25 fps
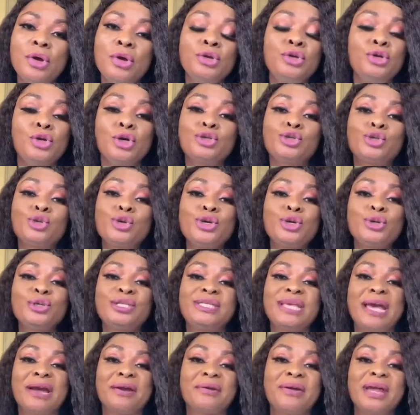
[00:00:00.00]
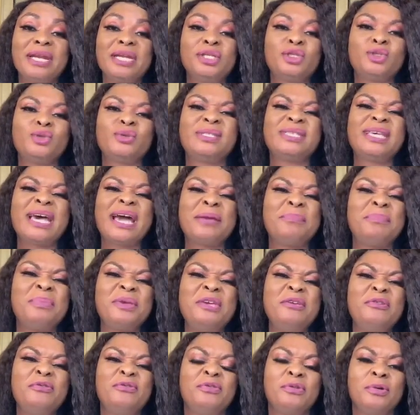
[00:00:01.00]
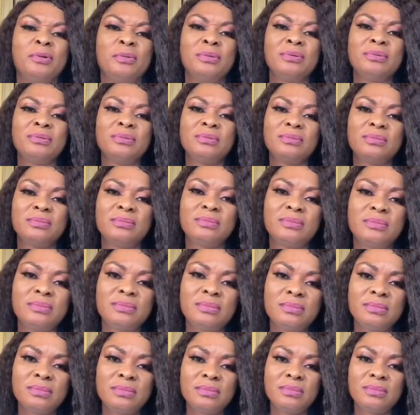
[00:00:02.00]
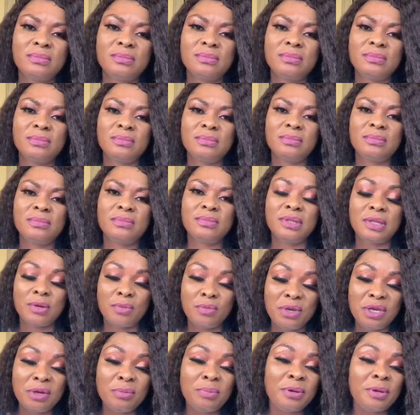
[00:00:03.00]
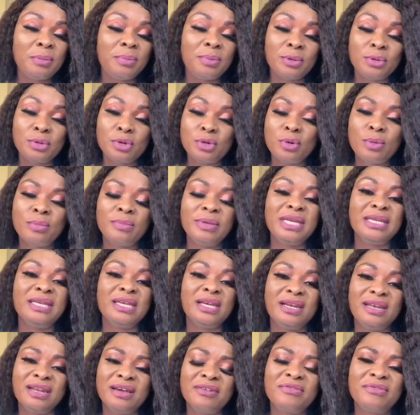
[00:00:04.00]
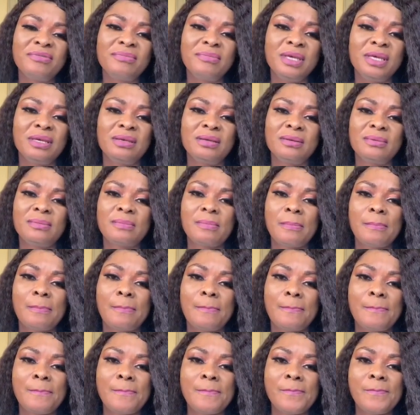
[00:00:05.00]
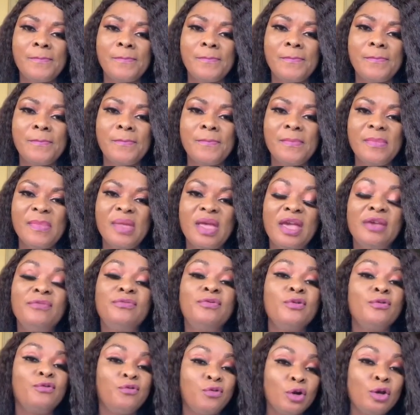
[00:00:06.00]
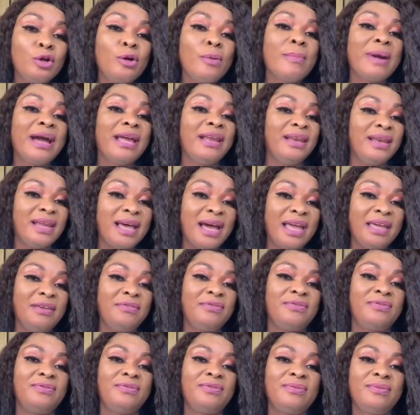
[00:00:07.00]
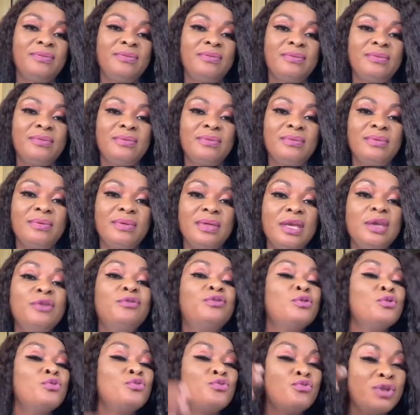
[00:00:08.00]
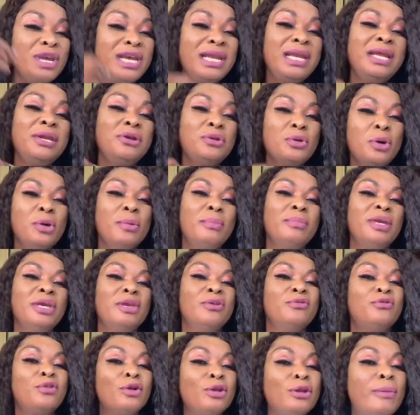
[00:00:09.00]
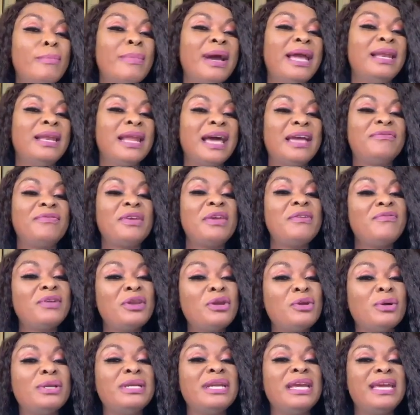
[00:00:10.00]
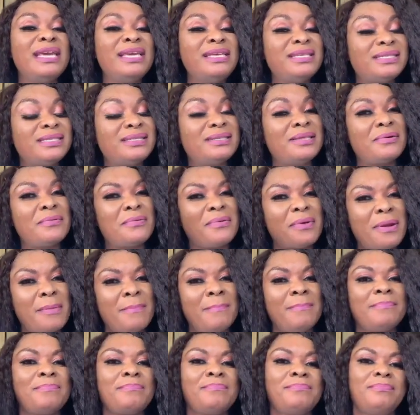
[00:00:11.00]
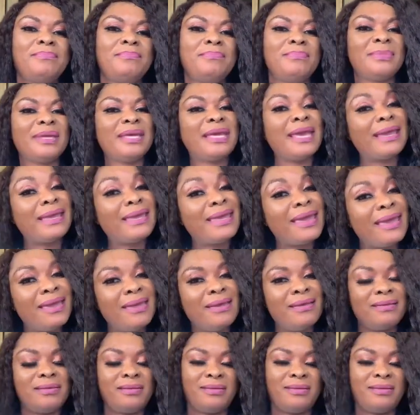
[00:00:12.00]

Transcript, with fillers: those who use their credit to type evil the real people know me they love me if you follow my life if you really know me you follow my life even on instagram KK.